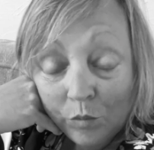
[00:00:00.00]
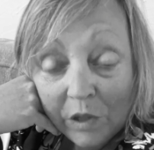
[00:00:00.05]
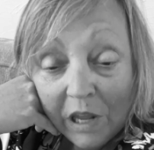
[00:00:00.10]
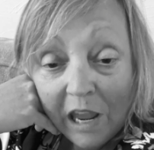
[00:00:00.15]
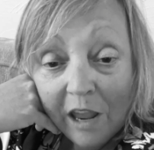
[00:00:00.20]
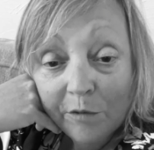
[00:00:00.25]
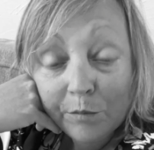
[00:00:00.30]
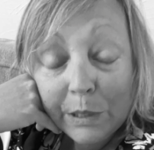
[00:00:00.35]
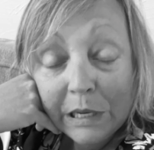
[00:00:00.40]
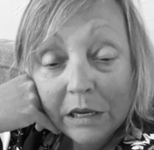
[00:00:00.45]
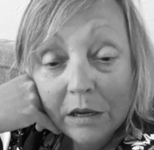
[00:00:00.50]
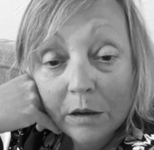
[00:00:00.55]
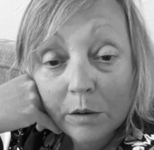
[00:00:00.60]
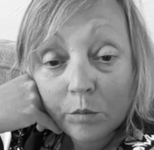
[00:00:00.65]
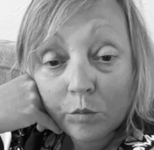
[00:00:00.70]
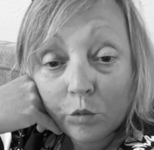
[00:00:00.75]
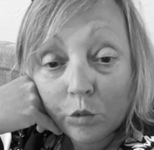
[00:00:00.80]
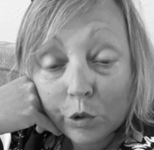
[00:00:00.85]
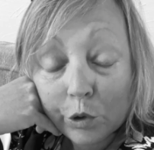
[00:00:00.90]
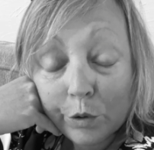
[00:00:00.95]
have
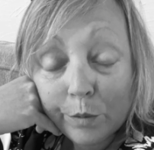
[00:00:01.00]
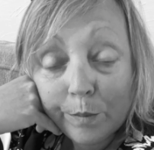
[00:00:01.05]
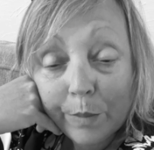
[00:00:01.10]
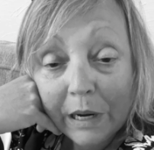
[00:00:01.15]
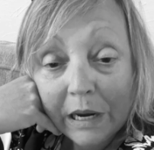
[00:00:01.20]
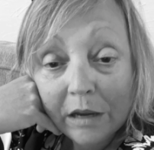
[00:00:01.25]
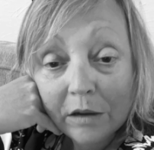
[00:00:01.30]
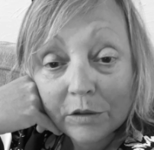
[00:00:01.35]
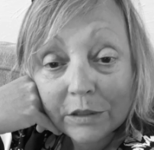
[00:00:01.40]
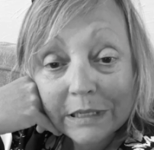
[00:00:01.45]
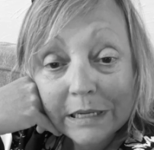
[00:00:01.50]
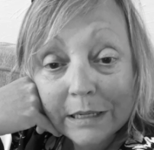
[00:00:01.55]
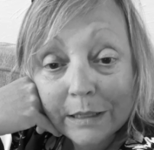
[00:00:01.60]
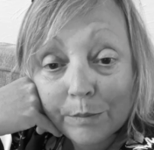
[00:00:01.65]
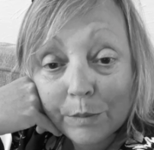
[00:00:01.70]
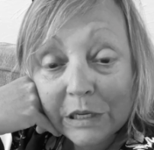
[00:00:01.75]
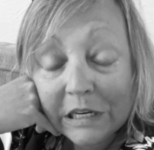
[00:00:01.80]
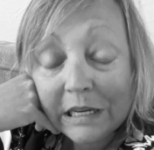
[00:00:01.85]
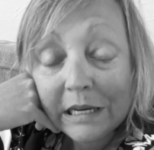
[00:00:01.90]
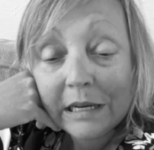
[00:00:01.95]
become root bound in
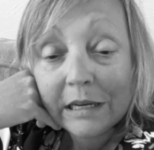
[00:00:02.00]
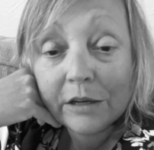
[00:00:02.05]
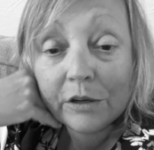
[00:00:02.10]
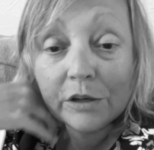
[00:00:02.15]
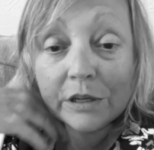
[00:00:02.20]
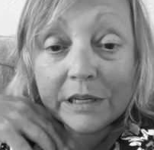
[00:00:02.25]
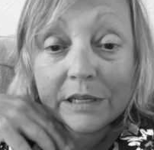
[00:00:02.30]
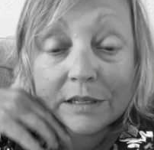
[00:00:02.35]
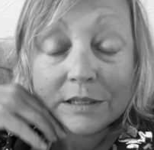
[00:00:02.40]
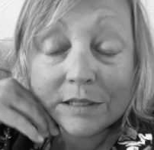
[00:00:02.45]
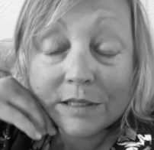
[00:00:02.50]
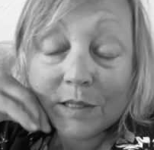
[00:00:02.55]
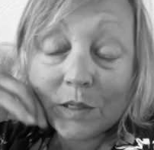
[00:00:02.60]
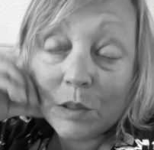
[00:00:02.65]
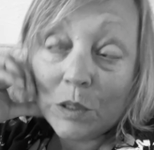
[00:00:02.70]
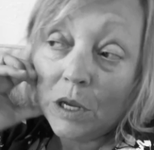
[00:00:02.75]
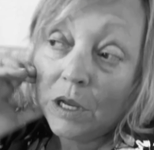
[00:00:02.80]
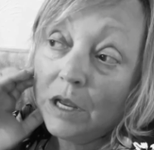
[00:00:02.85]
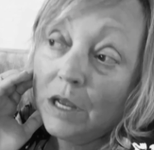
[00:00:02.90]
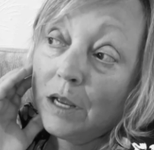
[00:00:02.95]
many areas
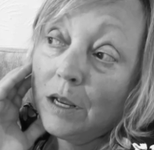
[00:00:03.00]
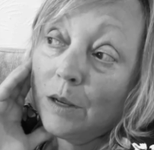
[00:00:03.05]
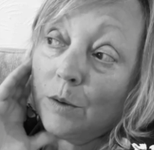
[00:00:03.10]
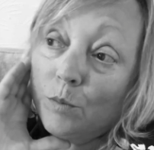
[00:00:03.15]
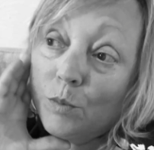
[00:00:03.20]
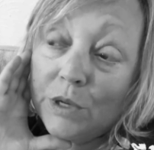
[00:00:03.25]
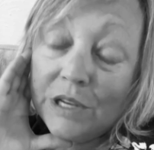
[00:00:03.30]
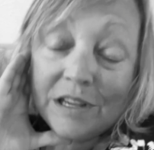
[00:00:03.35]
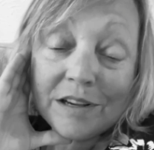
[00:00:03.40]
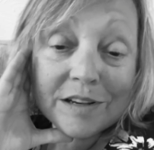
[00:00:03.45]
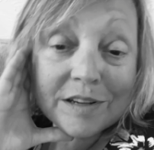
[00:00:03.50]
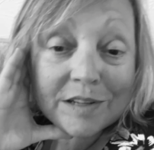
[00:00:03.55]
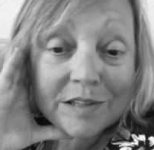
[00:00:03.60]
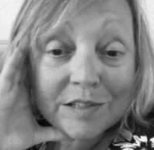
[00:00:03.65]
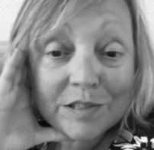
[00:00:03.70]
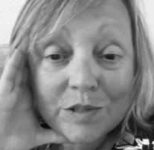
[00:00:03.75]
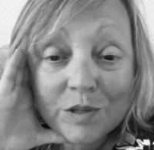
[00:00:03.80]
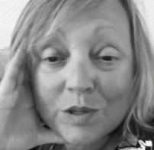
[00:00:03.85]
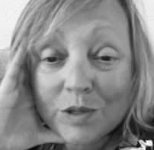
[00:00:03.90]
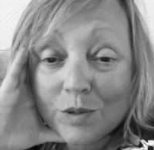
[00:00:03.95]

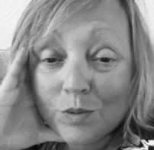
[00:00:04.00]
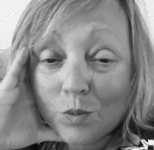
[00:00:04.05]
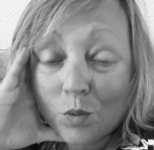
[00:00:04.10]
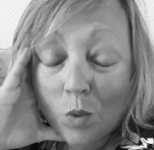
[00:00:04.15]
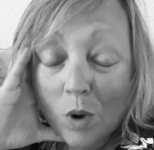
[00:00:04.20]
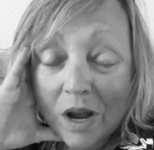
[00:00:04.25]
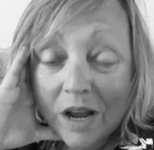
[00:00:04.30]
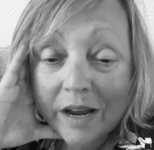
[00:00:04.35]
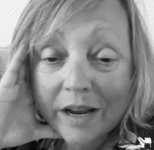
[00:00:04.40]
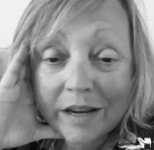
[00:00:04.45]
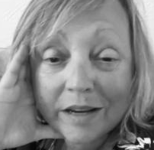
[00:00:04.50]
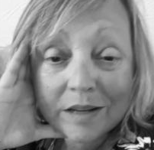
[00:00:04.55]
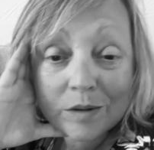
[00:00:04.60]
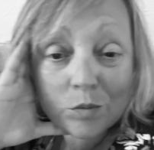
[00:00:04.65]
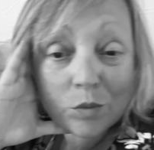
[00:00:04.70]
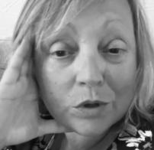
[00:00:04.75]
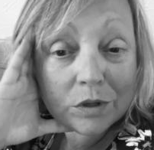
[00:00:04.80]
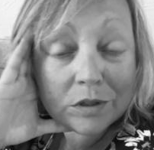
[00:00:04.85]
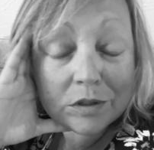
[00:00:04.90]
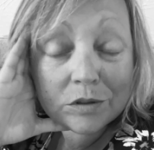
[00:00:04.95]
because why?
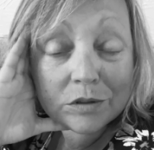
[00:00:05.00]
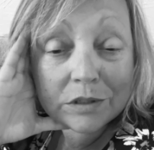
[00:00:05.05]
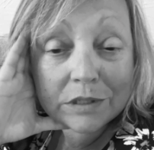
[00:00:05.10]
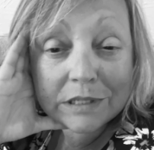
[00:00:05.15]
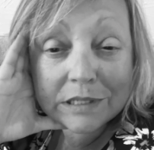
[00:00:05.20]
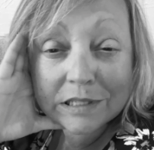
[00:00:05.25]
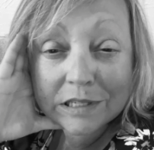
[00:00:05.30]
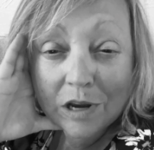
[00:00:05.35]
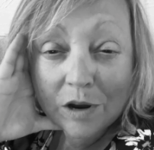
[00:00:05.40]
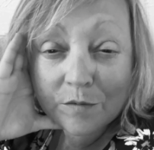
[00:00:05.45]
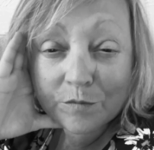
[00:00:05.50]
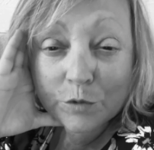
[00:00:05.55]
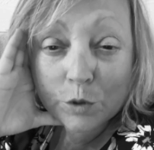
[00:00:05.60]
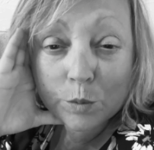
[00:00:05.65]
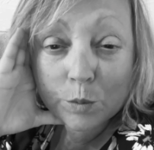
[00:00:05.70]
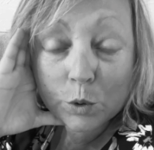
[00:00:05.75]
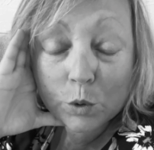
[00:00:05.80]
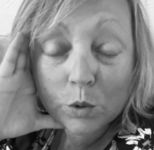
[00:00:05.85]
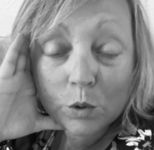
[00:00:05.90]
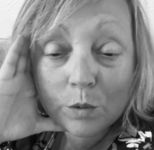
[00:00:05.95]
Well, it's
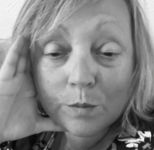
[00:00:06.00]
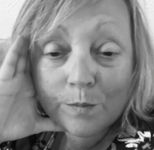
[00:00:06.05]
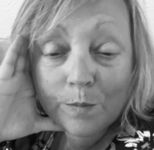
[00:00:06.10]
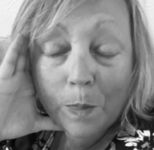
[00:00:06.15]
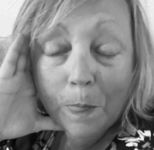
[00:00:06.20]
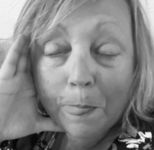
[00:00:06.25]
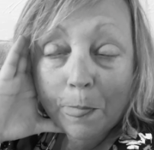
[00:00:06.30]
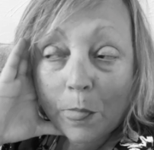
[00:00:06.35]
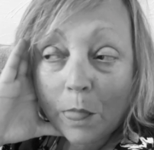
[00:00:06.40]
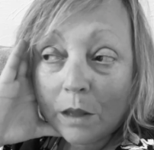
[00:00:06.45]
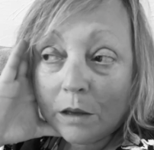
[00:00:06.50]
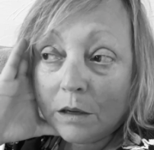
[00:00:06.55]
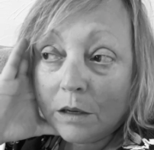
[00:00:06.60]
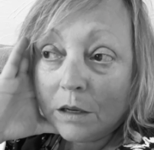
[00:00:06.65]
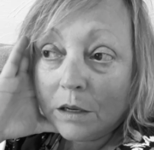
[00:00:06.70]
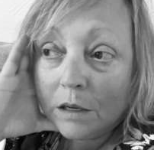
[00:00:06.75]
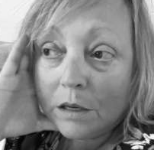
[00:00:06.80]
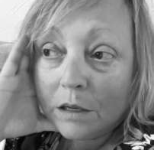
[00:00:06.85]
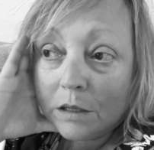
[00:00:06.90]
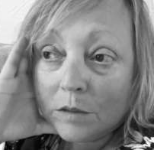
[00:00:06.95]
comfortable.
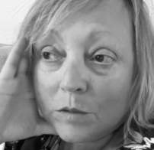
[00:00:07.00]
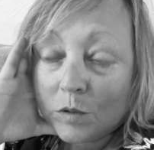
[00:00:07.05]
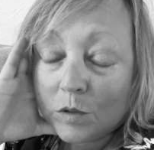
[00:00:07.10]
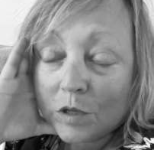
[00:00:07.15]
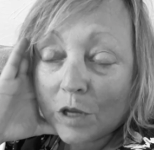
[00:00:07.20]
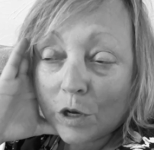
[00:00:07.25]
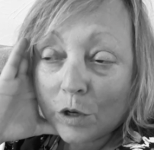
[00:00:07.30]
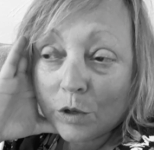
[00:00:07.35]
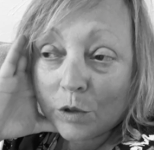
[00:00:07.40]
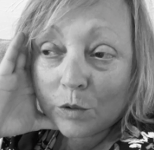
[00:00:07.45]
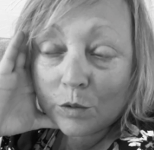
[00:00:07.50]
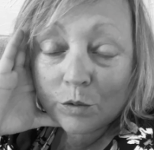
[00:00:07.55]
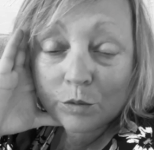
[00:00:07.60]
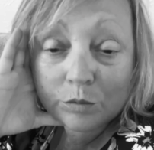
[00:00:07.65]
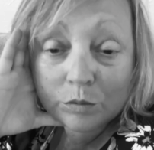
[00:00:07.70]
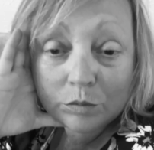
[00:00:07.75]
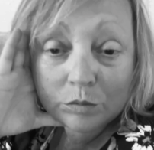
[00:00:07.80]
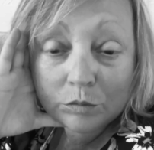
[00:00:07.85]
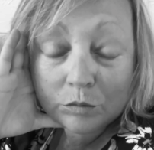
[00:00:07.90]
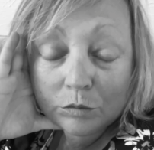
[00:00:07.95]
So
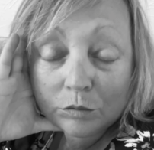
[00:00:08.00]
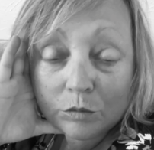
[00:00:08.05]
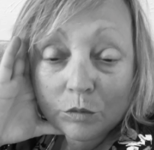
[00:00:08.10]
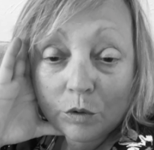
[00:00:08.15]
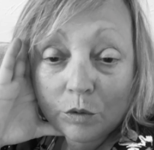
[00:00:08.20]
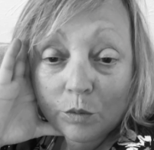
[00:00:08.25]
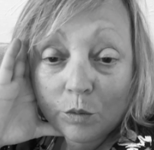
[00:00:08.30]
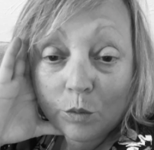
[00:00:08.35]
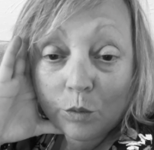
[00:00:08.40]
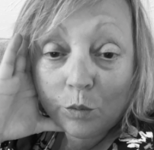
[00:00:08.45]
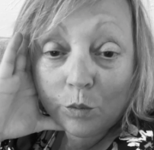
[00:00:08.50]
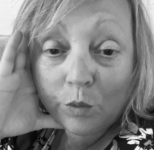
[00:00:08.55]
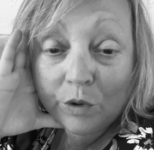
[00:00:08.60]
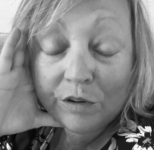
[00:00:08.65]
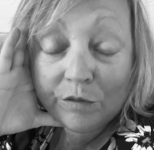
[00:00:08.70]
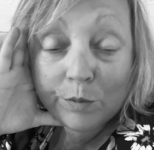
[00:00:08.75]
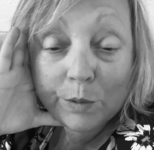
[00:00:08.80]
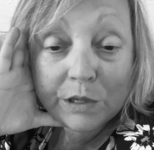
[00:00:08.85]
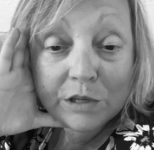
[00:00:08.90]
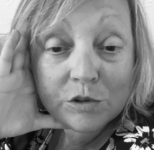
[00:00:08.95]

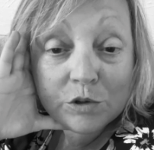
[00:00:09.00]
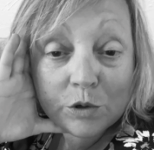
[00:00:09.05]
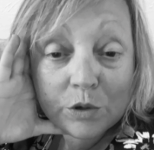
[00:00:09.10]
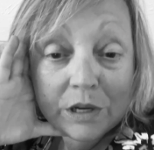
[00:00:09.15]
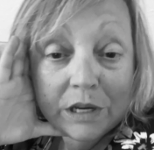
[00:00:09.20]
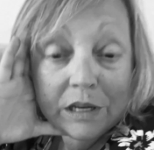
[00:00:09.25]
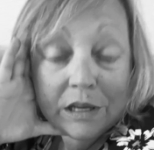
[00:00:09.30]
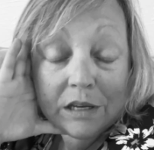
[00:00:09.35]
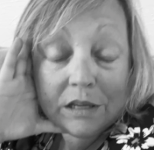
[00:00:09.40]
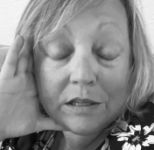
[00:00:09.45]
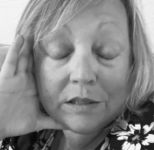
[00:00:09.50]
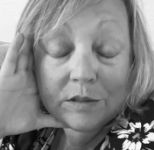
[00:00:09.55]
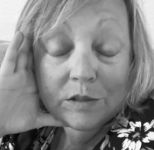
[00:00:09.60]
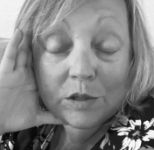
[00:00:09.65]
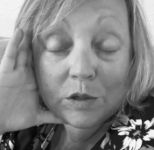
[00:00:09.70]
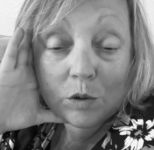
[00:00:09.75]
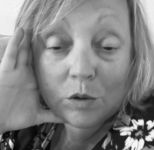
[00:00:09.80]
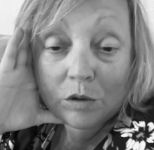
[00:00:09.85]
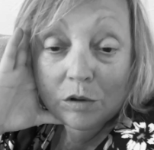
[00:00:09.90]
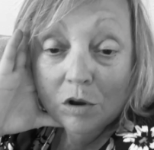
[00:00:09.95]
we've been doing it
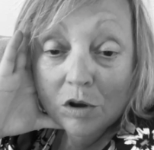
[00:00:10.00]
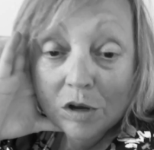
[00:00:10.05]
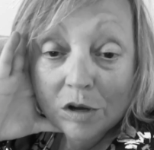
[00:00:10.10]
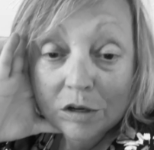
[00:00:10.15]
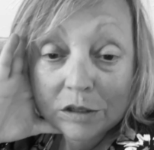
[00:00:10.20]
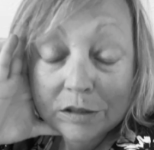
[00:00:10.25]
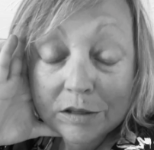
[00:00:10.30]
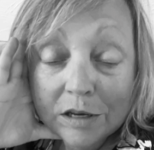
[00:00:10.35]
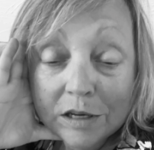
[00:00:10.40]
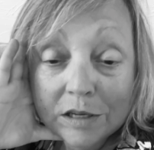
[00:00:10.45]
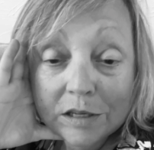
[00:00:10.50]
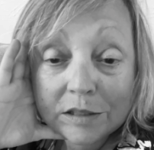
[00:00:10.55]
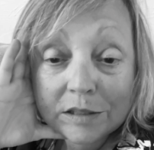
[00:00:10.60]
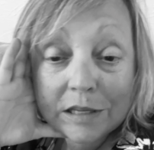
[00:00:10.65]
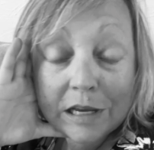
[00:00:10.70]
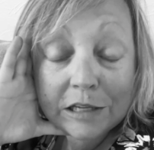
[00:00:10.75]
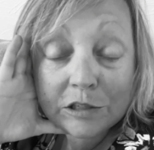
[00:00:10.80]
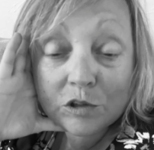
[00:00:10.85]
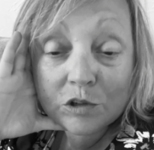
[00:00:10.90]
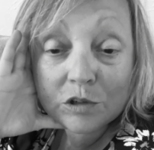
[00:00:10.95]
so long that
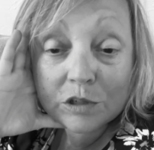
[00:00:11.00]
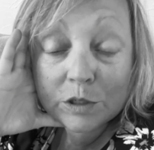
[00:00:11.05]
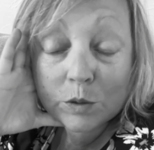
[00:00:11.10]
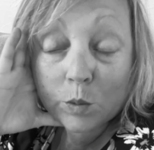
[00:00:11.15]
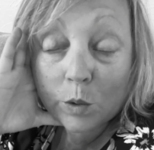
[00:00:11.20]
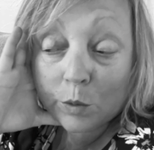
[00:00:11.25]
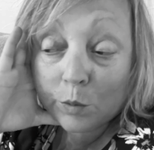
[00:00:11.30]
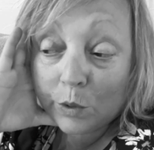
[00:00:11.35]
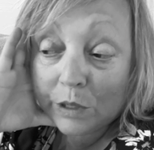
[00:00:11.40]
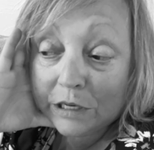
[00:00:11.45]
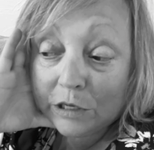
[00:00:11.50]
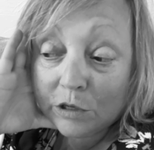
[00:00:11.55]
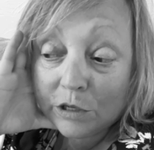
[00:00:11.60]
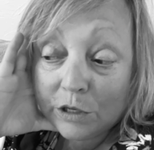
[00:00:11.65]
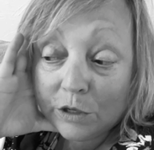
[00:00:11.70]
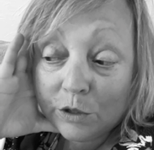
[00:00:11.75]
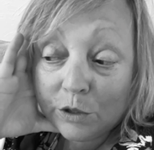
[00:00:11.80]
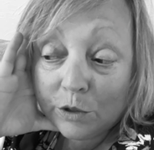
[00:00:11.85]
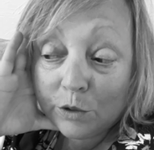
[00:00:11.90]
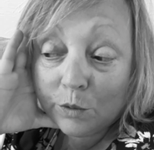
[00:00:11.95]
that's just what we
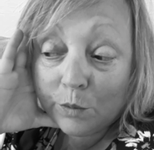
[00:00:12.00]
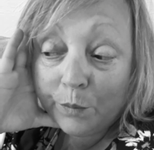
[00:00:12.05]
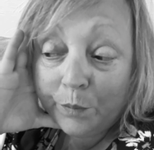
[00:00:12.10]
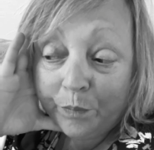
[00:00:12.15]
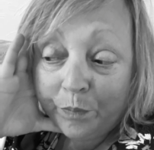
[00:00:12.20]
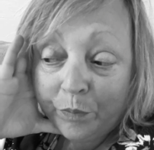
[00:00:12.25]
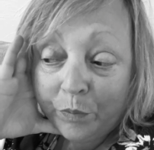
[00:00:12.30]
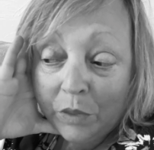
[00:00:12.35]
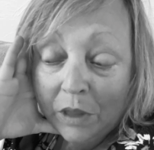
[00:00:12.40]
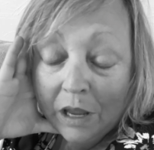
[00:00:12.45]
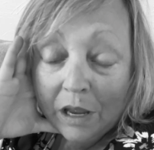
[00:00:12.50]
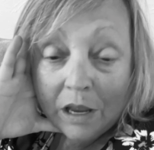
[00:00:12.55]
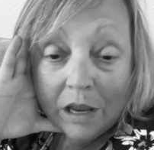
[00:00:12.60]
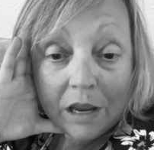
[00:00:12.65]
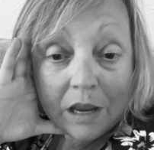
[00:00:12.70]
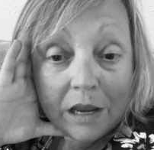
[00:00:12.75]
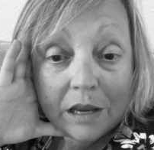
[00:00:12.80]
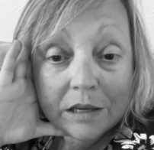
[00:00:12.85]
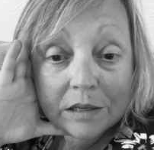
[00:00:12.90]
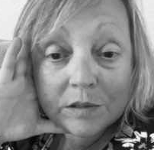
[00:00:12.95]
do.
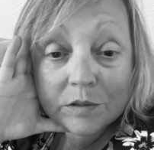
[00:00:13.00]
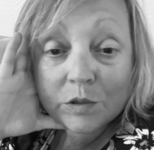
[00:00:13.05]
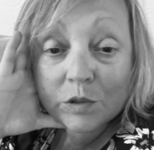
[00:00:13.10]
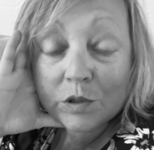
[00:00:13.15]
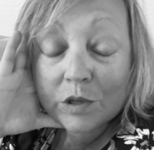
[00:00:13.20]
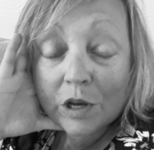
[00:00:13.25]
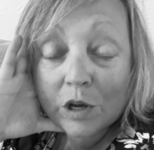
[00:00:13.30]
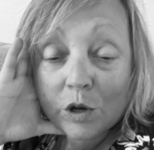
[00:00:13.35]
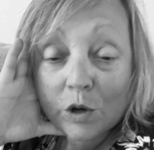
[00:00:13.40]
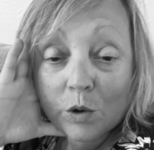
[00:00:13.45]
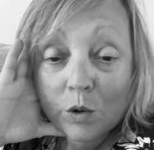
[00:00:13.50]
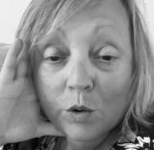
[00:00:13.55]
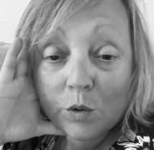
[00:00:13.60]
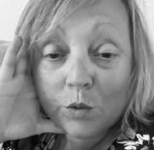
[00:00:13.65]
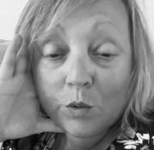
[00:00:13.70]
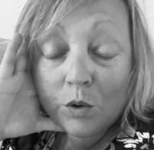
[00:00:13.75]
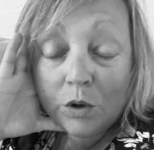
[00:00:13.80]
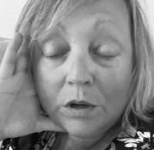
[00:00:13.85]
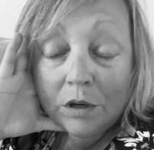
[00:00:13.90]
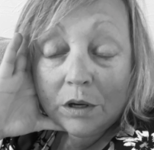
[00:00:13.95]
And so